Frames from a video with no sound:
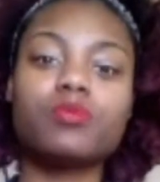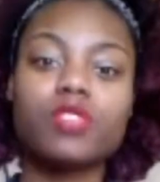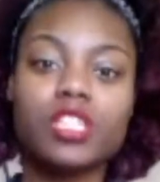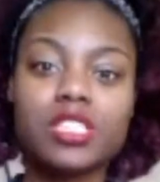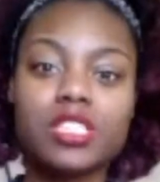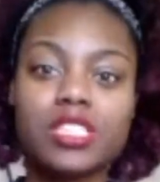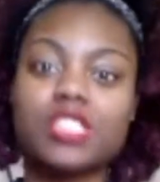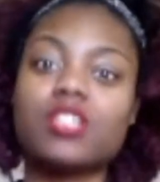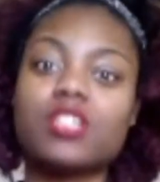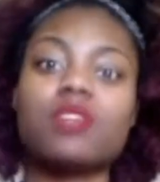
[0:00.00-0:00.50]

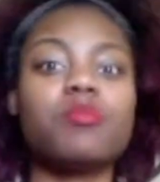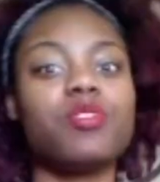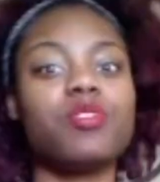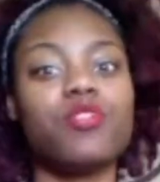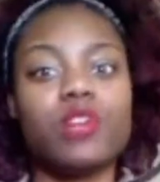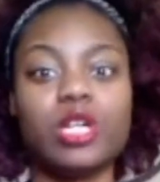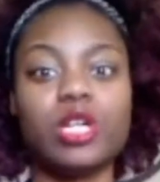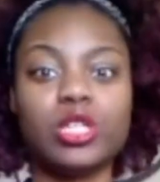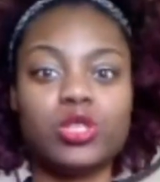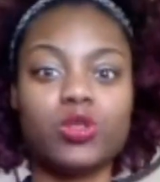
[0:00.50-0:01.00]
This is going to be
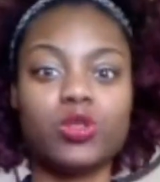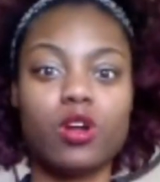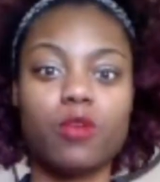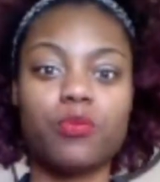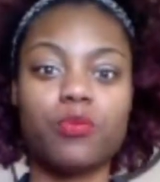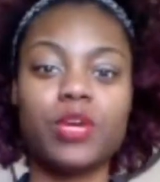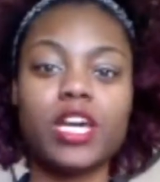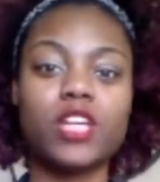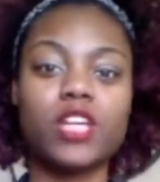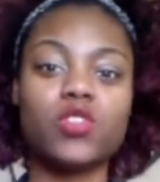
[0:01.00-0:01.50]
very
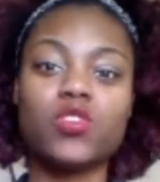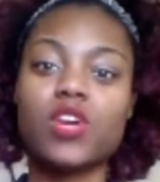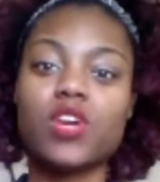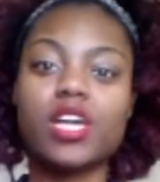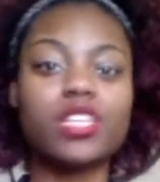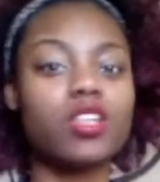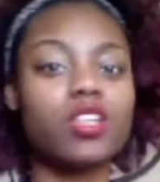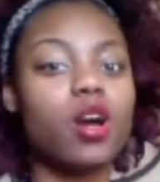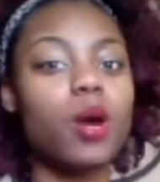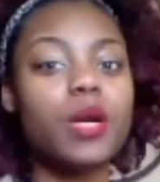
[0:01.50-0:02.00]
short because you
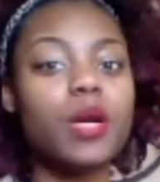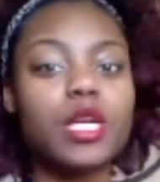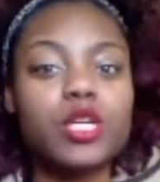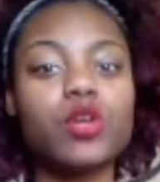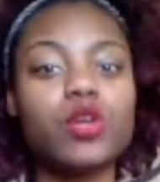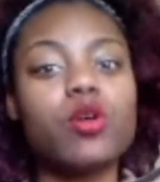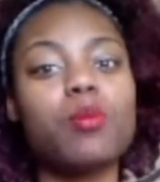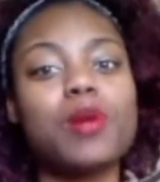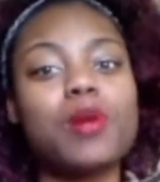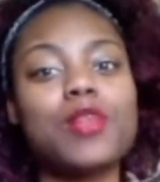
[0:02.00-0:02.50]
guys already
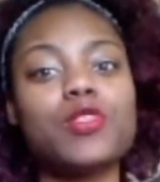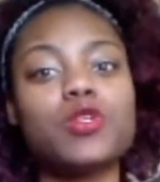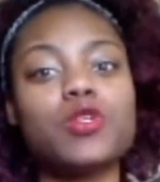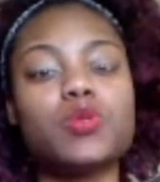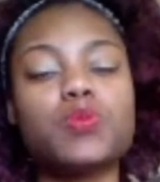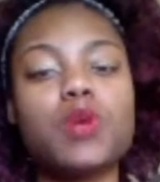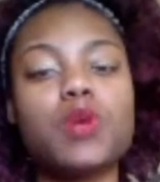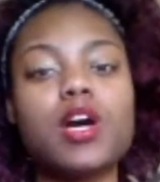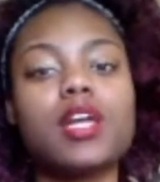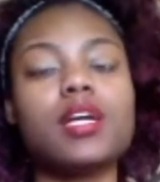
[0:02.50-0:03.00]
know about
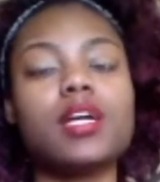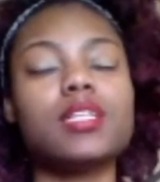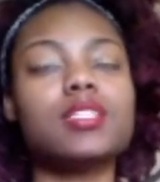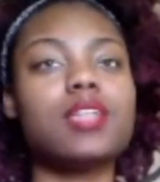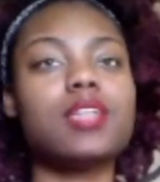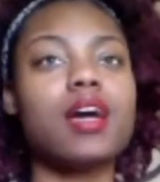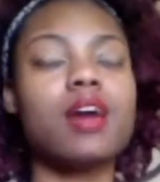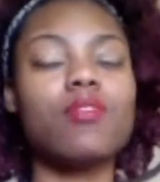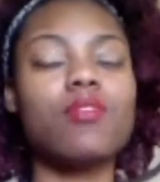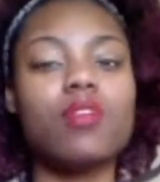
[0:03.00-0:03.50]
this
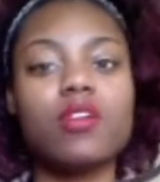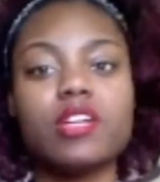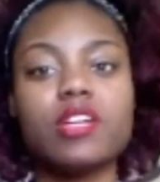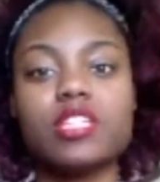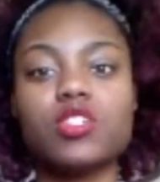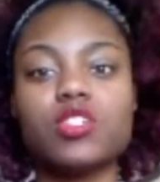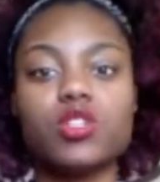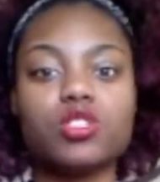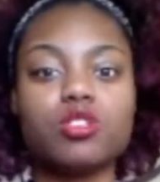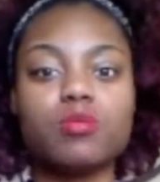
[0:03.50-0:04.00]
product. I've already
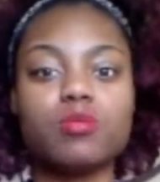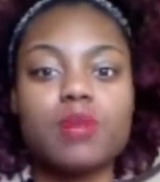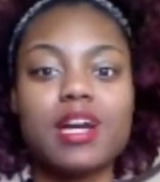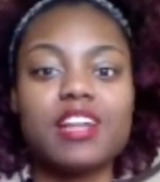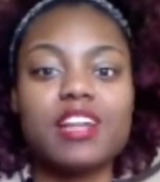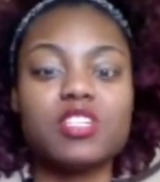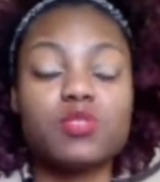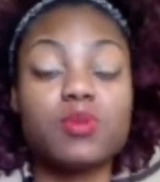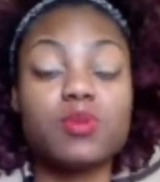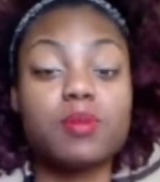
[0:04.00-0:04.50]
told you
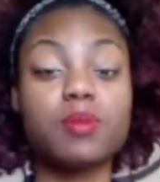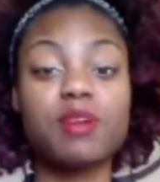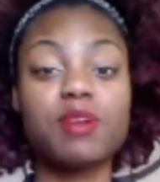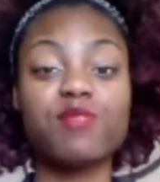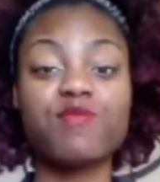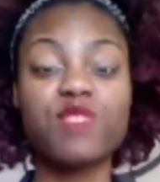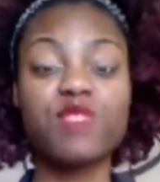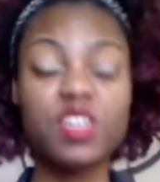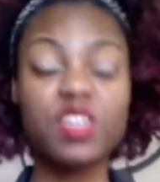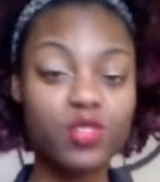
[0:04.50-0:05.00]
about it. It's one of my
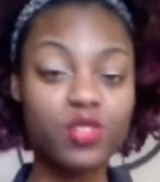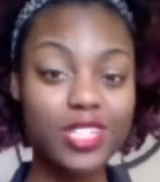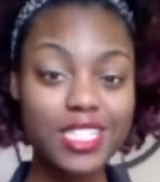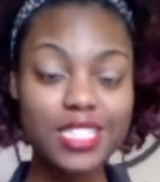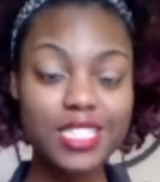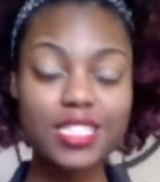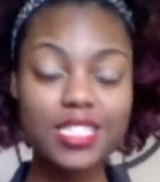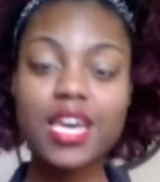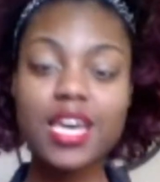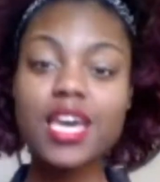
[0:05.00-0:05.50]

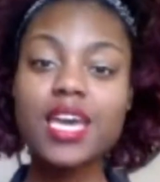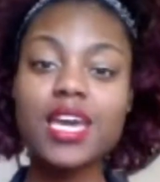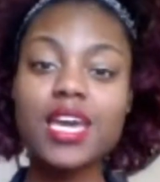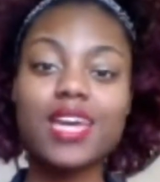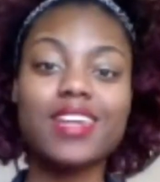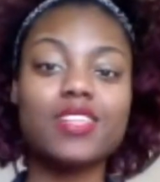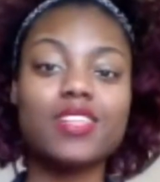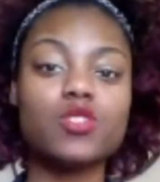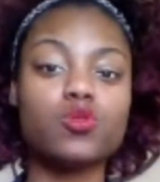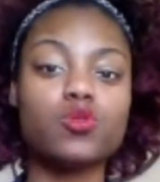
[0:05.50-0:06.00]
favorites.
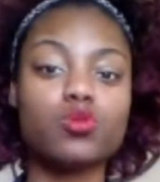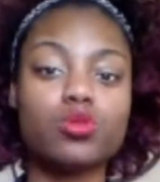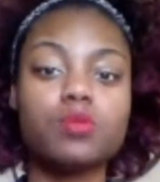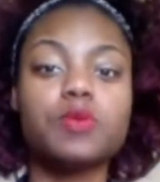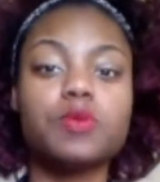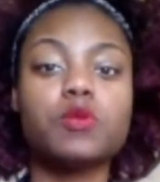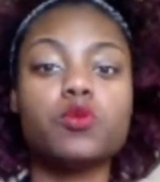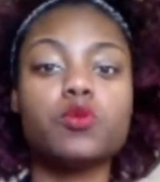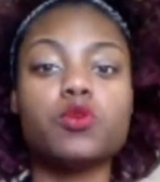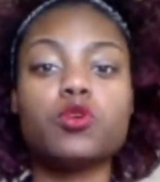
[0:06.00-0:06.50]
It is
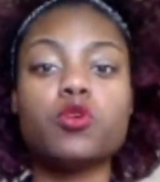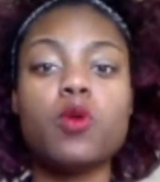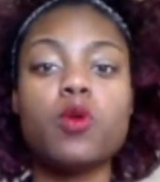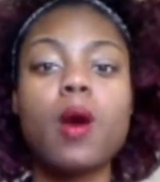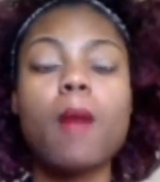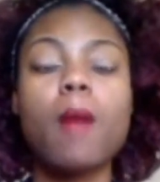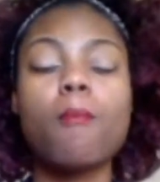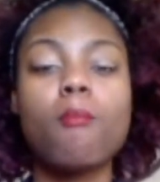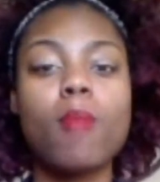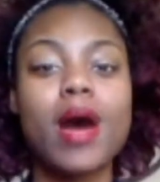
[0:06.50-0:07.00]
Ruby Woo
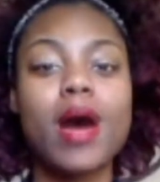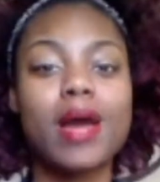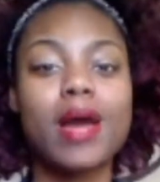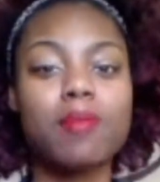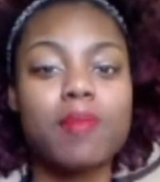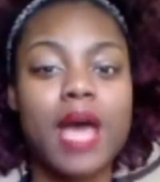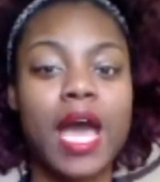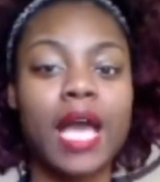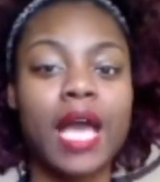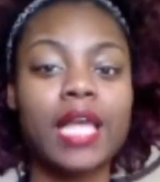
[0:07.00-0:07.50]
by
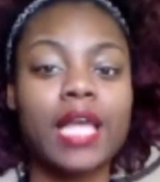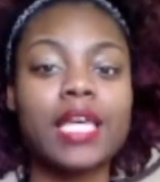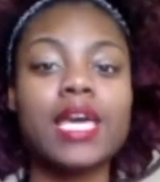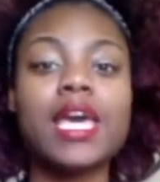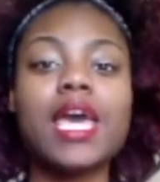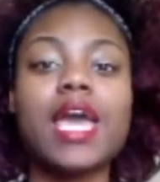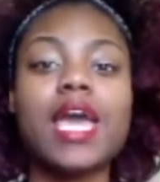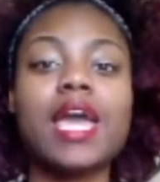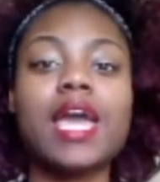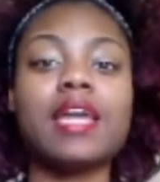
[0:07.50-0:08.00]
MAC,
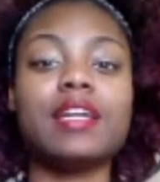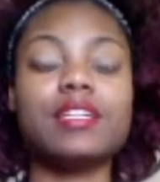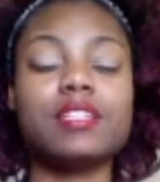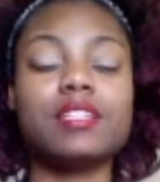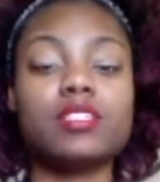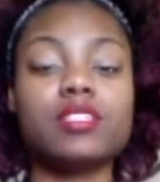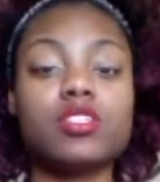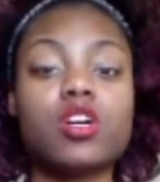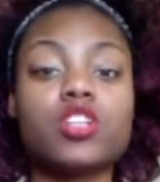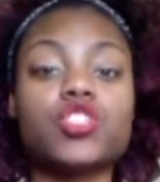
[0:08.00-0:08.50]
and it
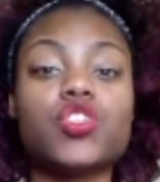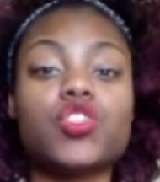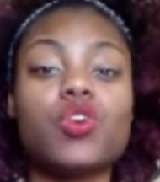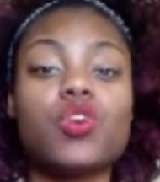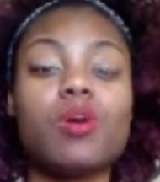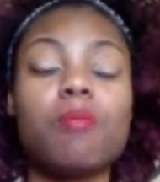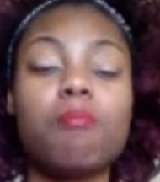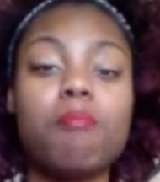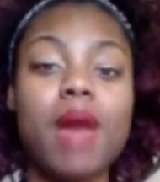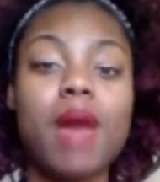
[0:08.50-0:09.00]
is also
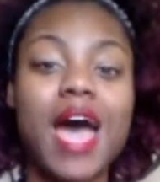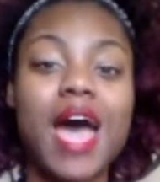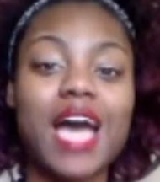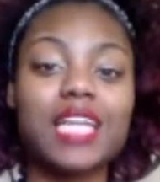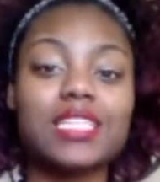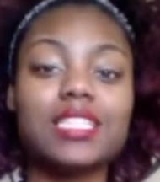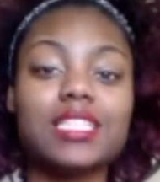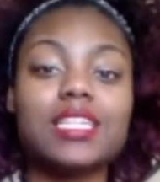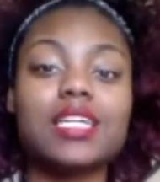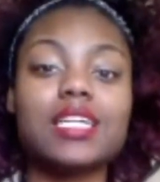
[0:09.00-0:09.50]
a
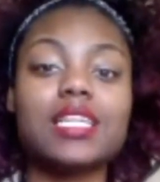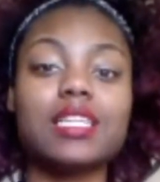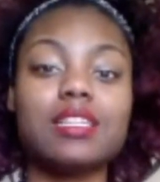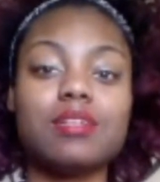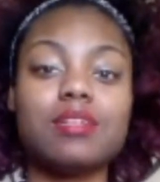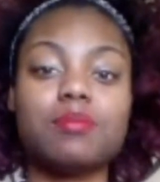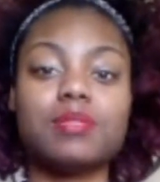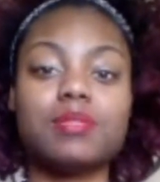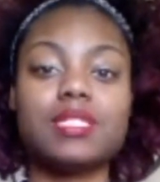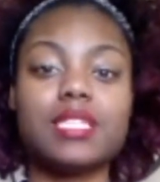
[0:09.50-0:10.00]
matte
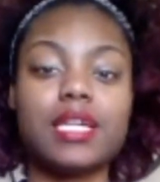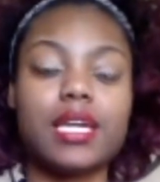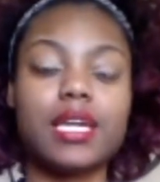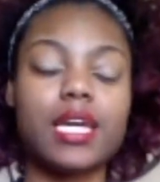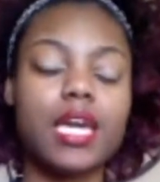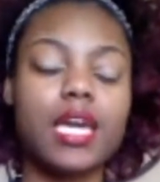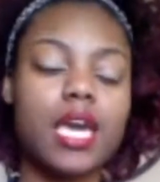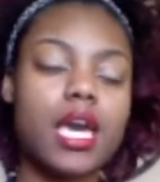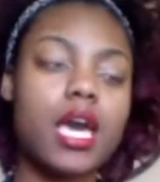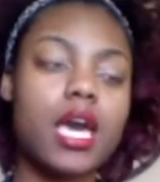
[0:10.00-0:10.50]
lipstick.
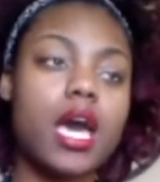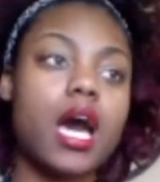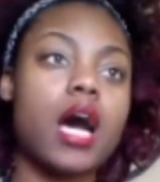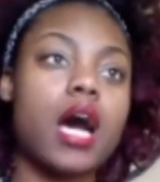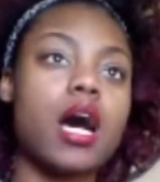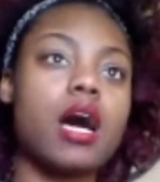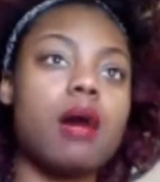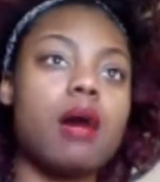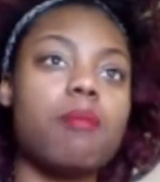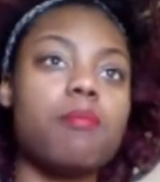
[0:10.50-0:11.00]

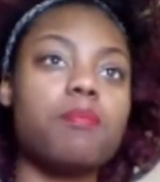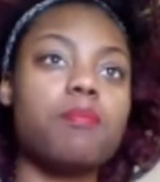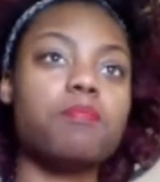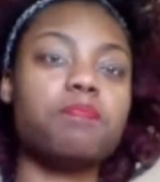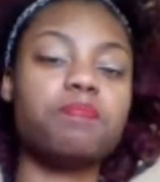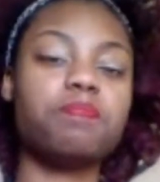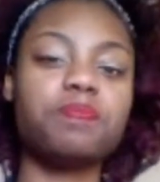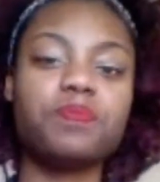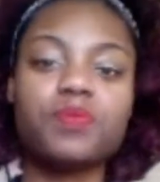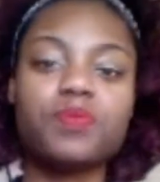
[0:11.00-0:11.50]

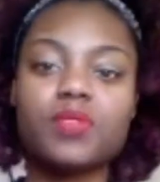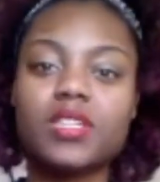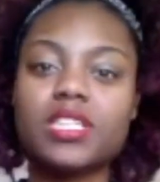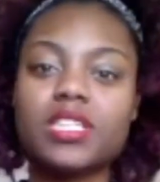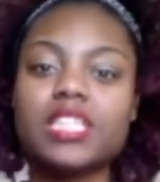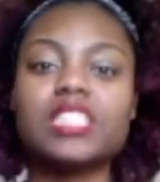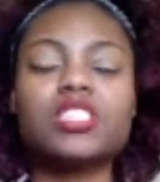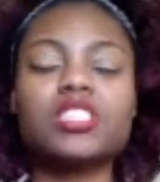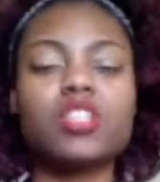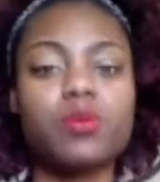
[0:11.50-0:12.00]

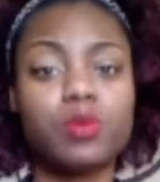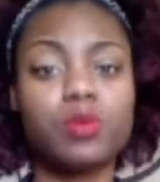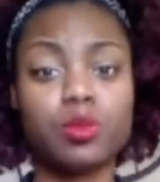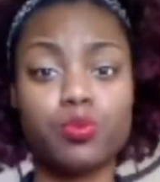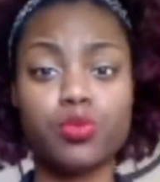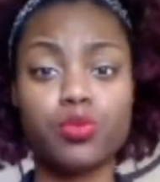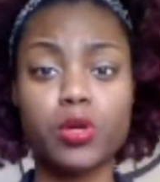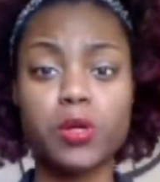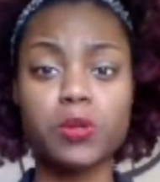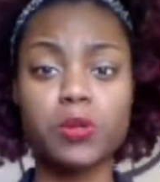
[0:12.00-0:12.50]
Let's start with the
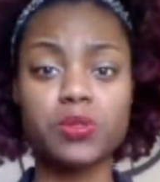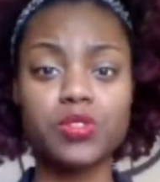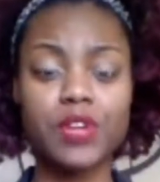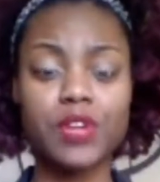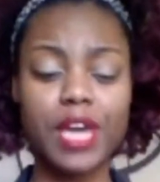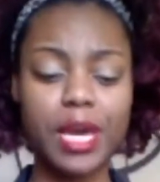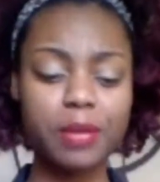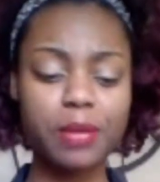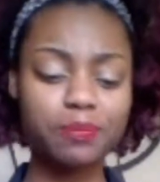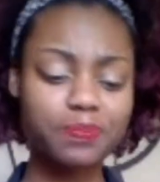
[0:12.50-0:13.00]
pros,
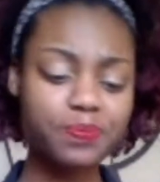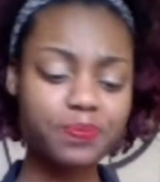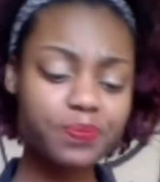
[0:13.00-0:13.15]
okay?